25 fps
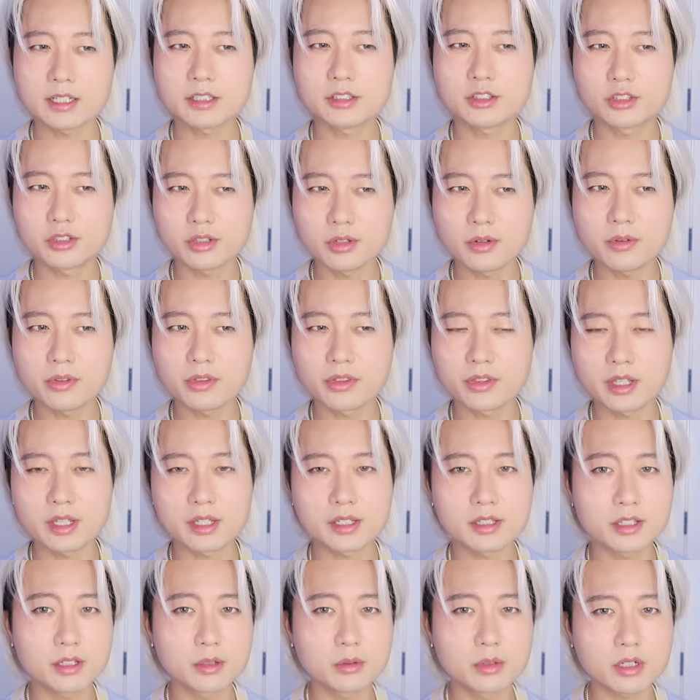I don't
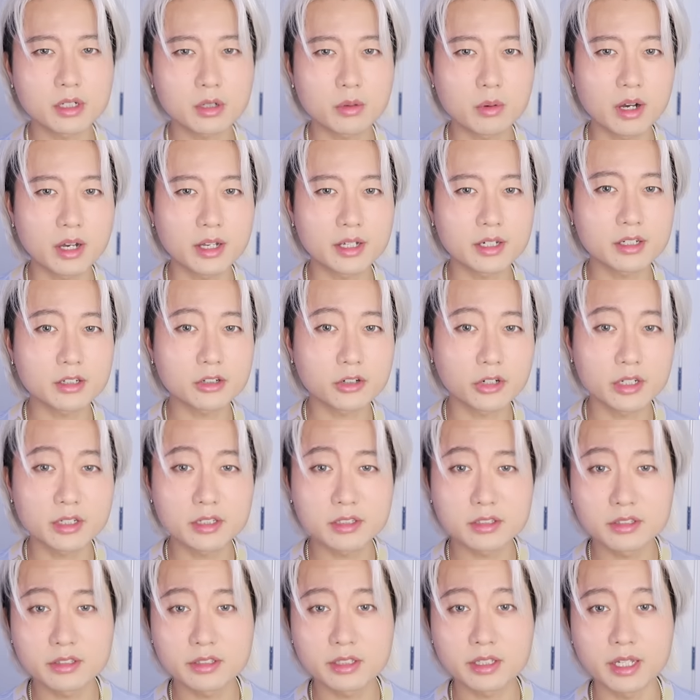think you acquire
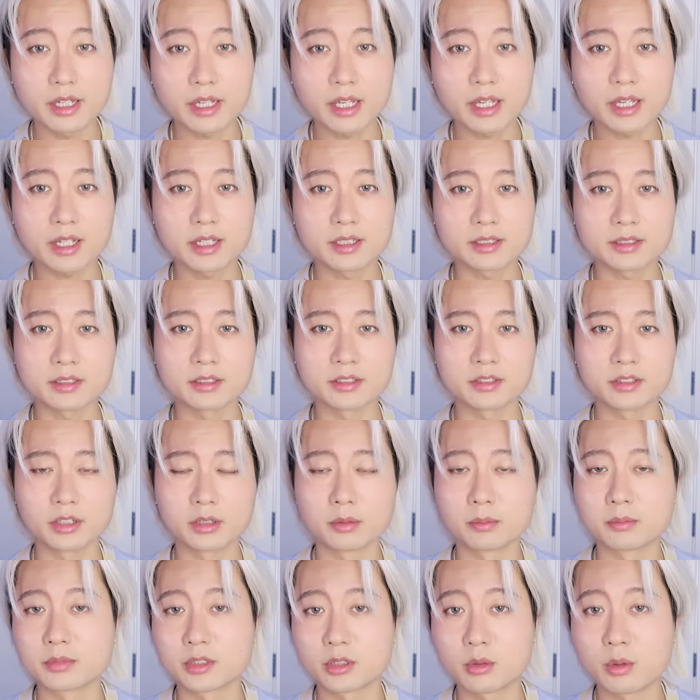critical thinking until
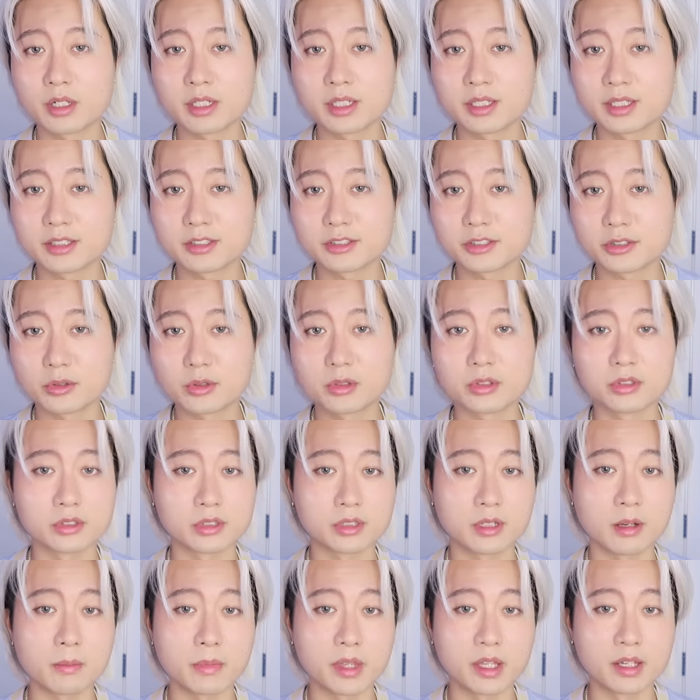you're 20 years old or
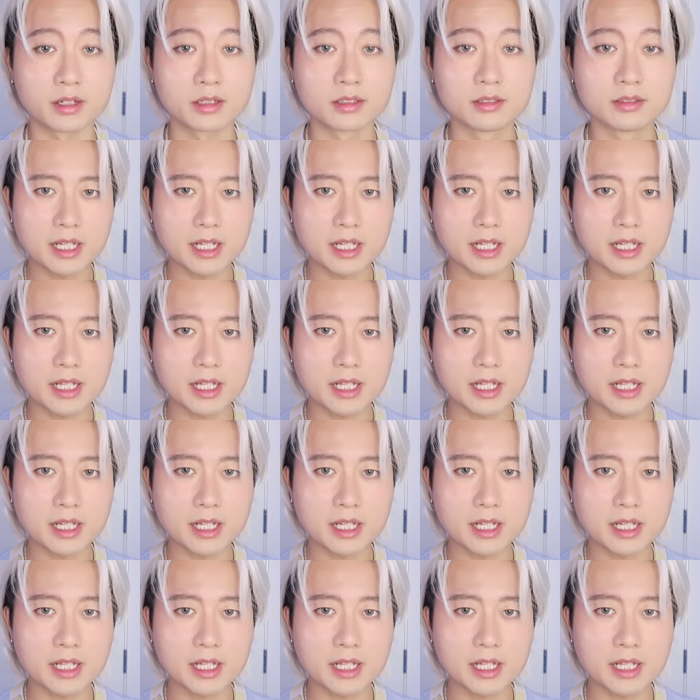something.